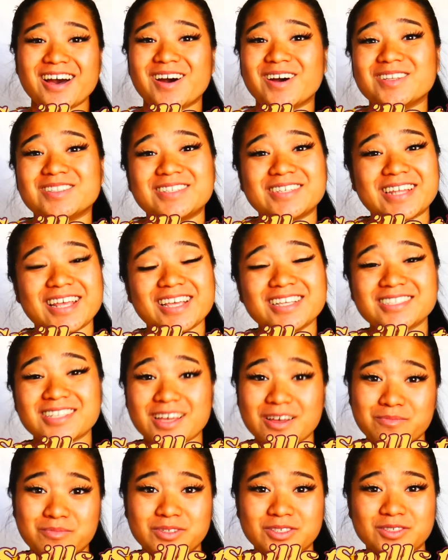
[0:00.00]
On today's
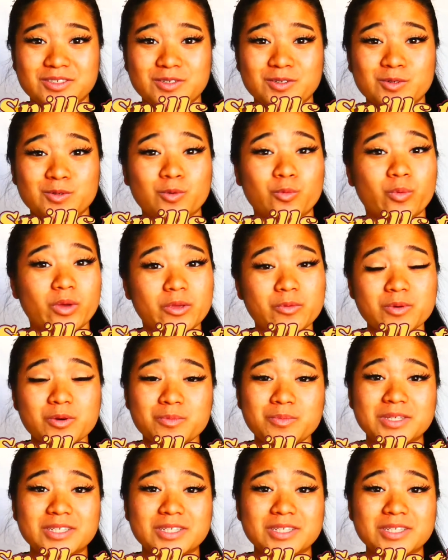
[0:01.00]
episode, we will be